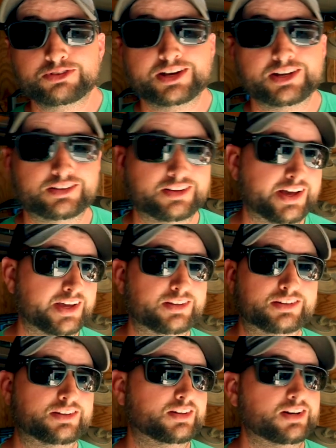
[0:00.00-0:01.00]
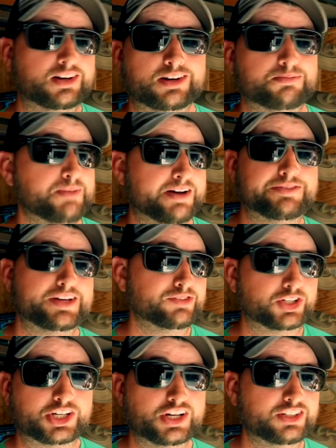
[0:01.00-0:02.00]
that my
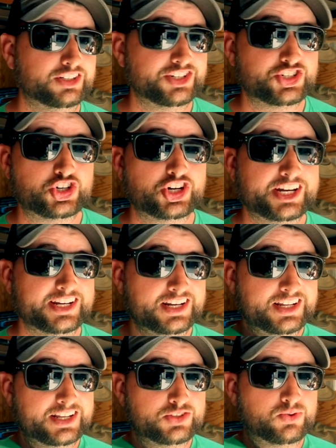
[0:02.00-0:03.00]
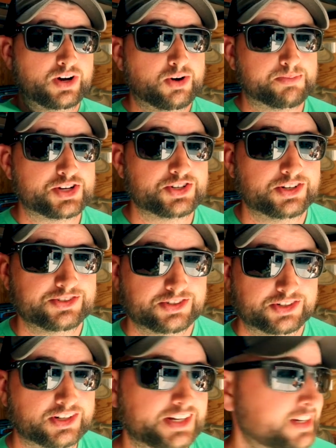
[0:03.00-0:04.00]
favorite color is green. That's why all my shirts
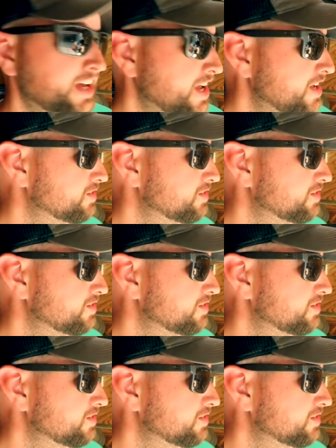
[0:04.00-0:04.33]
are green.